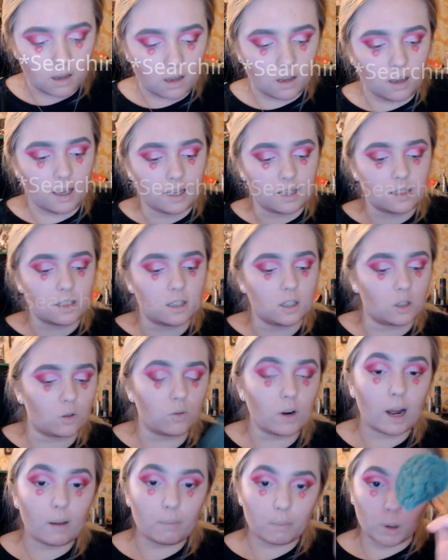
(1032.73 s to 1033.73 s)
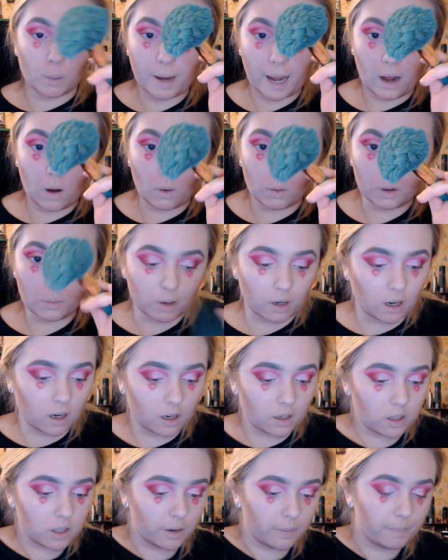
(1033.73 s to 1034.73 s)
is to grab your powder
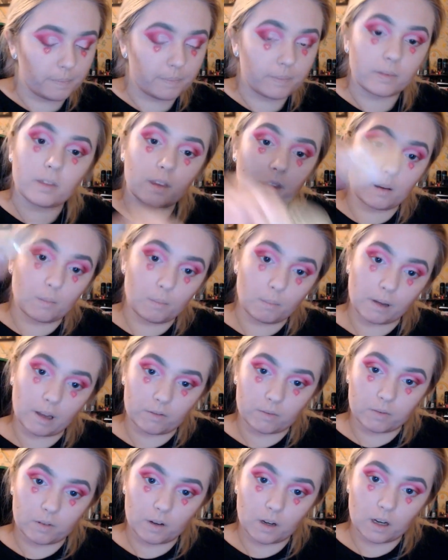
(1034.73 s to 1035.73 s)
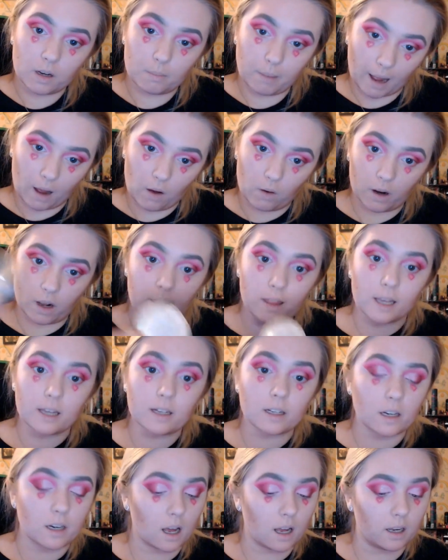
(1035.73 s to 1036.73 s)
brush, a bit of powder that you
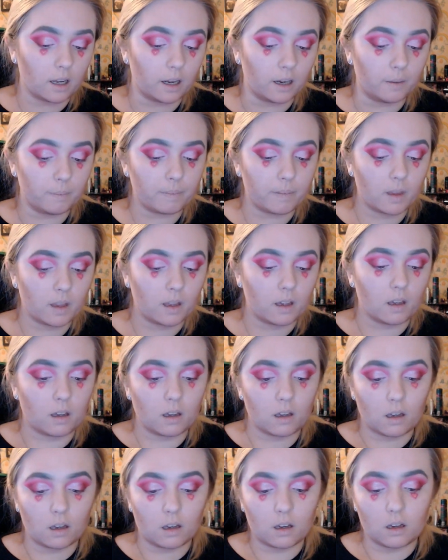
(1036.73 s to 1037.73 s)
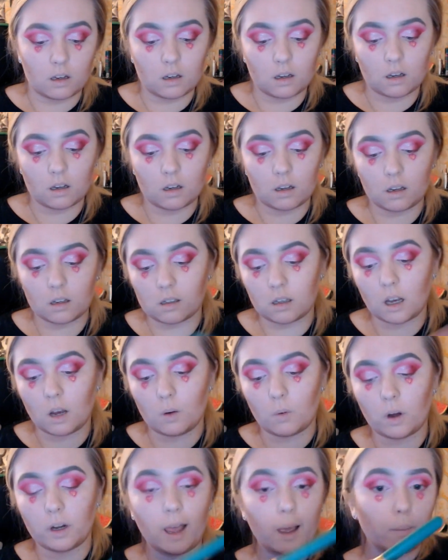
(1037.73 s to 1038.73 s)
did earlier,
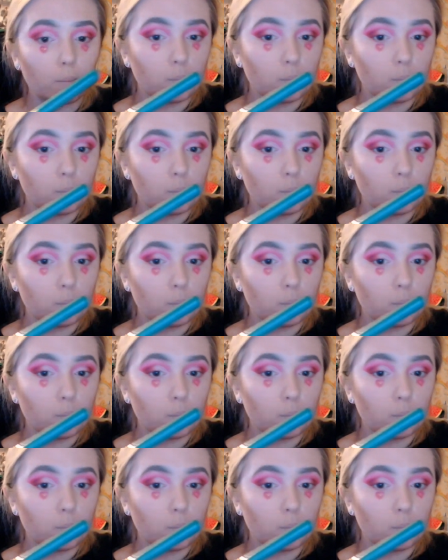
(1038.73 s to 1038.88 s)
go on it,